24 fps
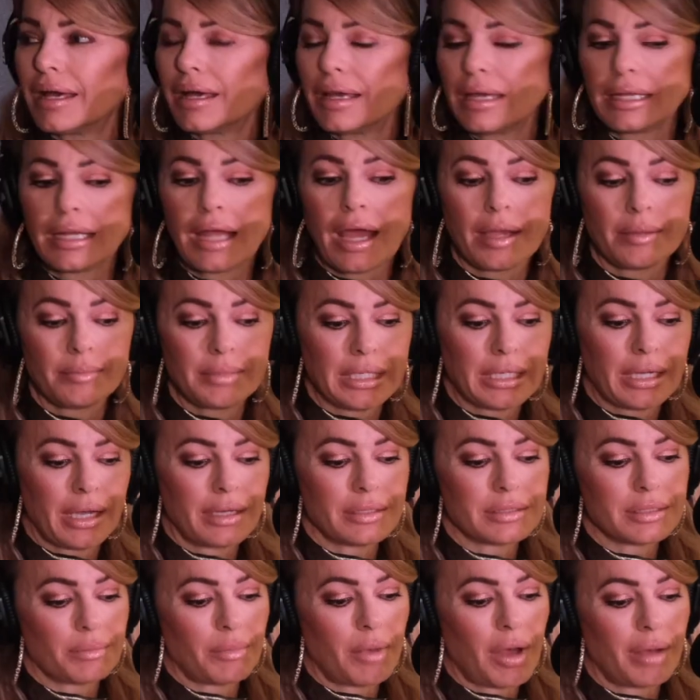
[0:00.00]
And I mean,
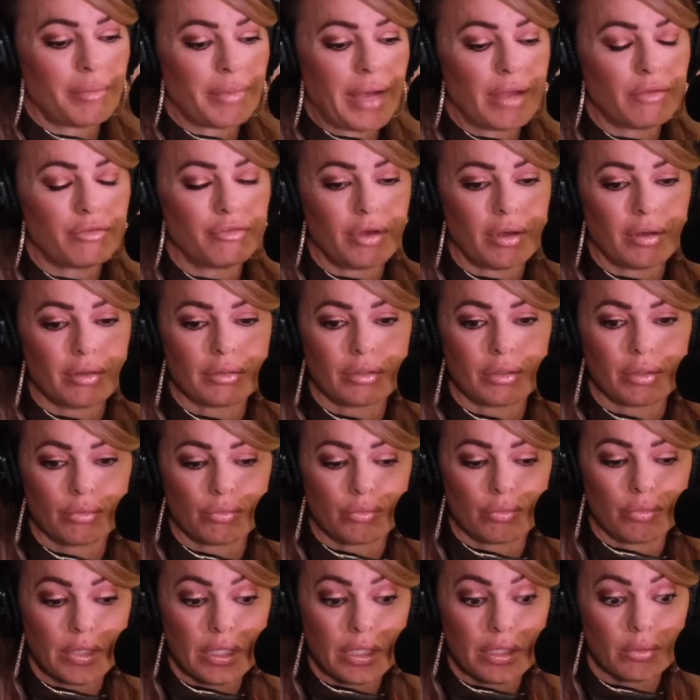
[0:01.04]
as a mom, I felt
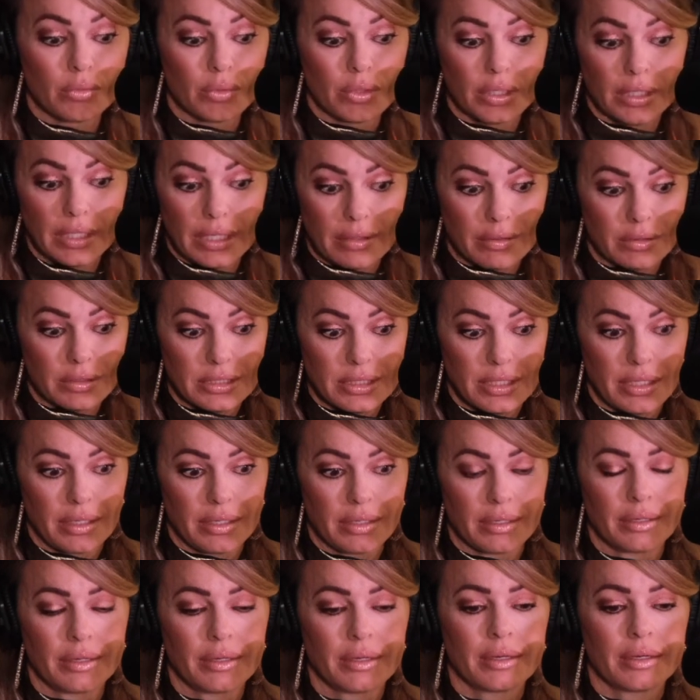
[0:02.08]
really, really
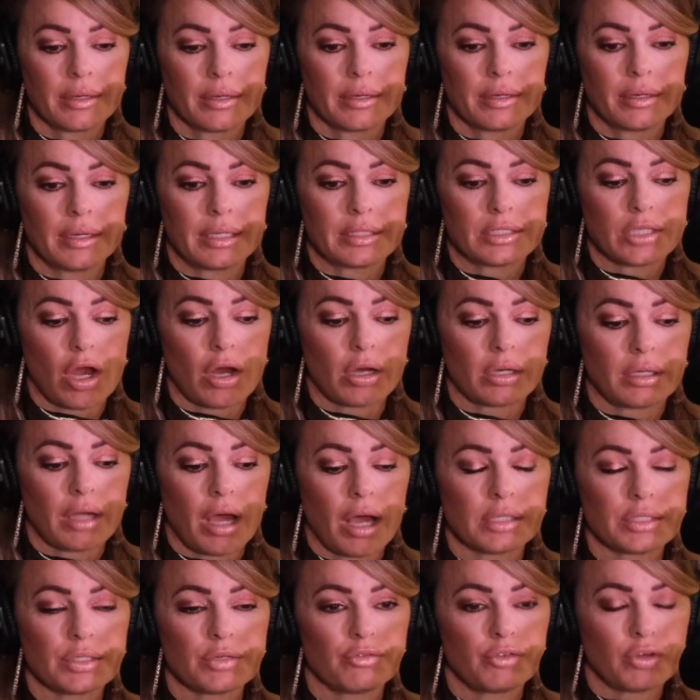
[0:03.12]
guilty. It's hard
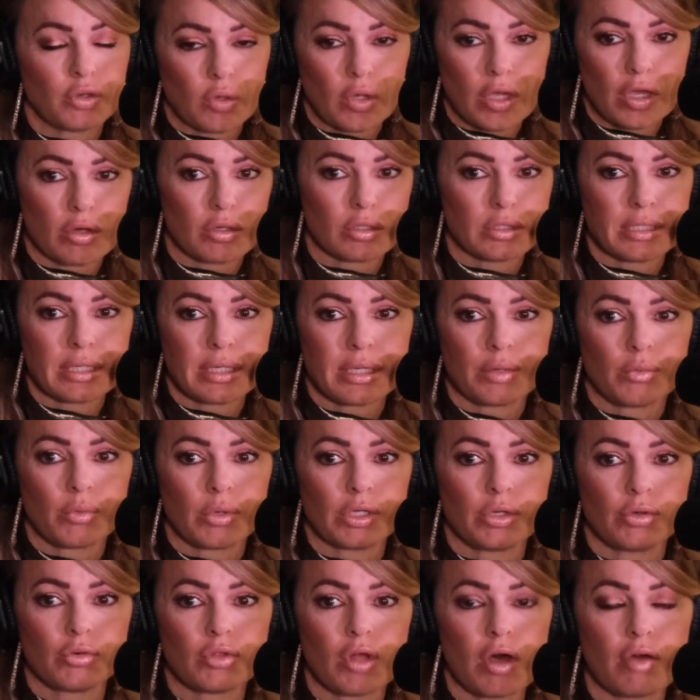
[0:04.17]
not to feel guilty when
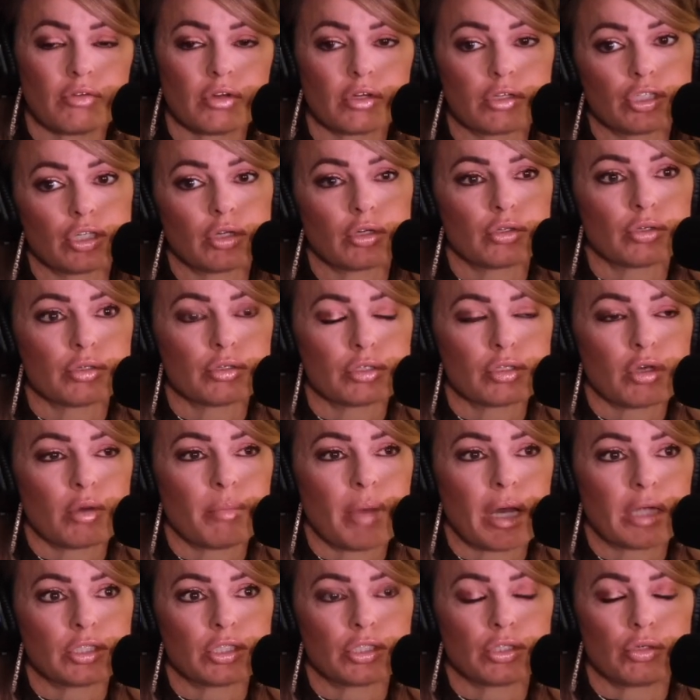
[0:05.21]
you love your children so
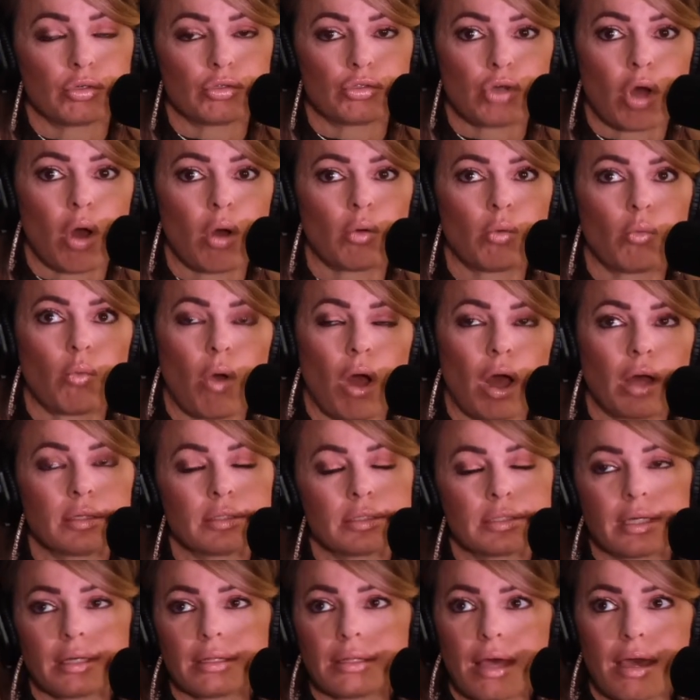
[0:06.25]
much and you don't want
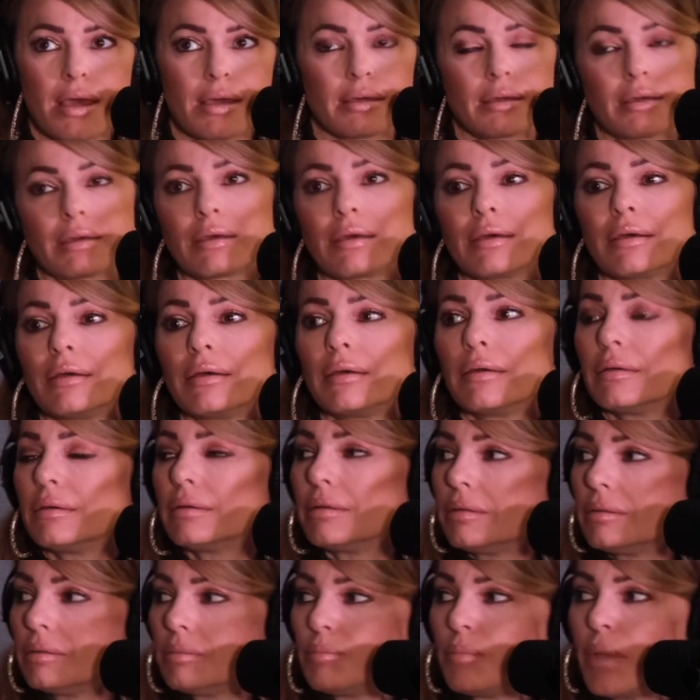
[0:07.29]
to like
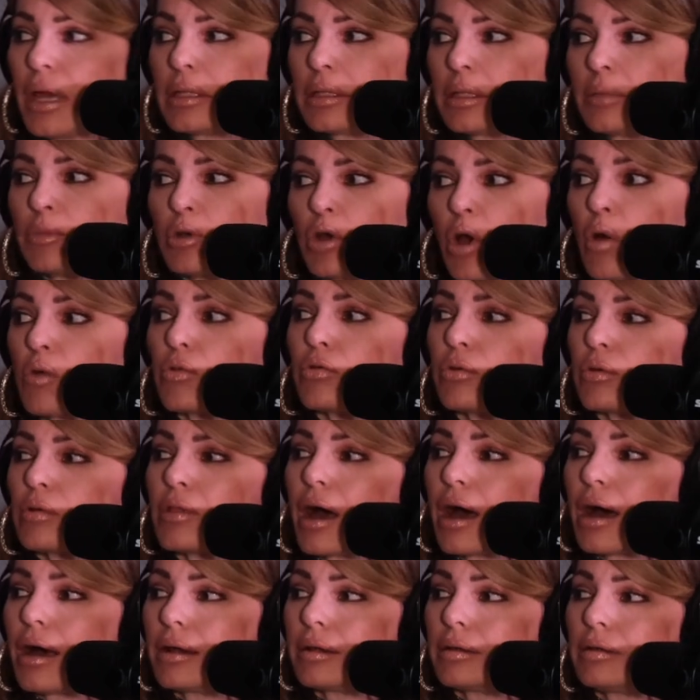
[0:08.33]
make them go through
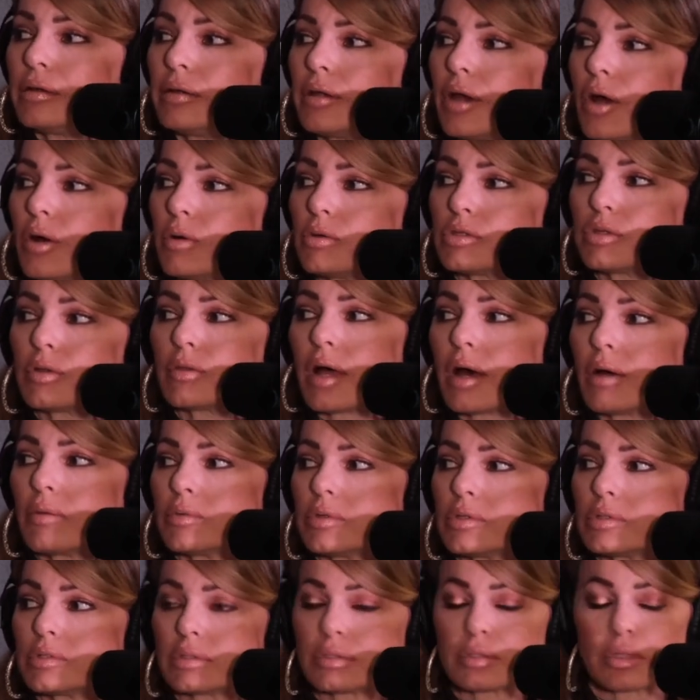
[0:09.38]
that. So that
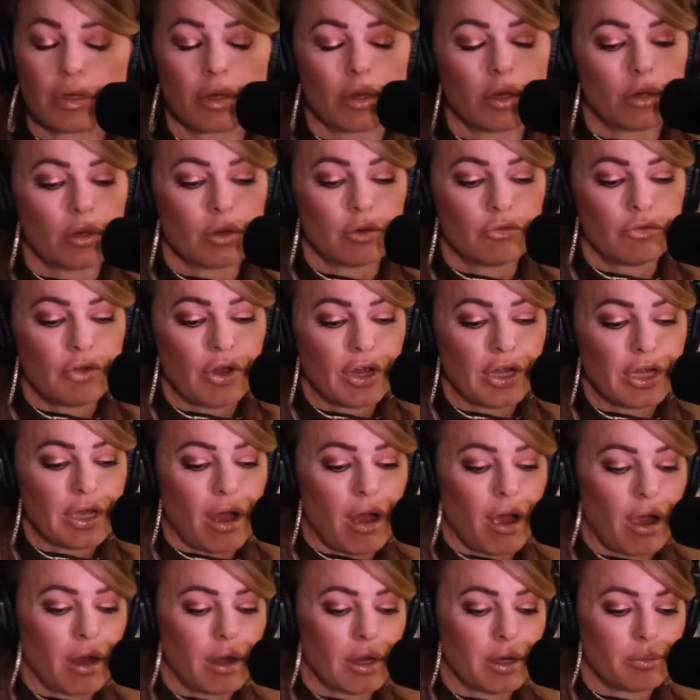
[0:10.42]
was very
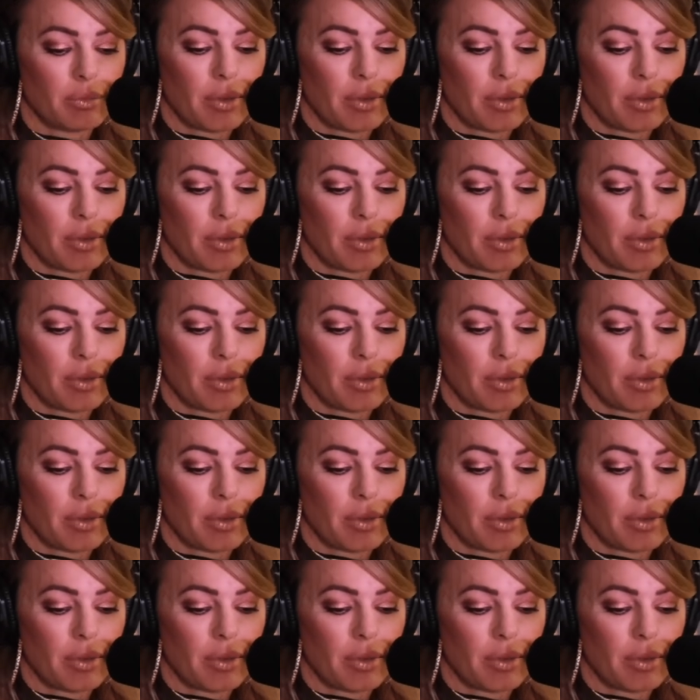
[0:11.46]
hard.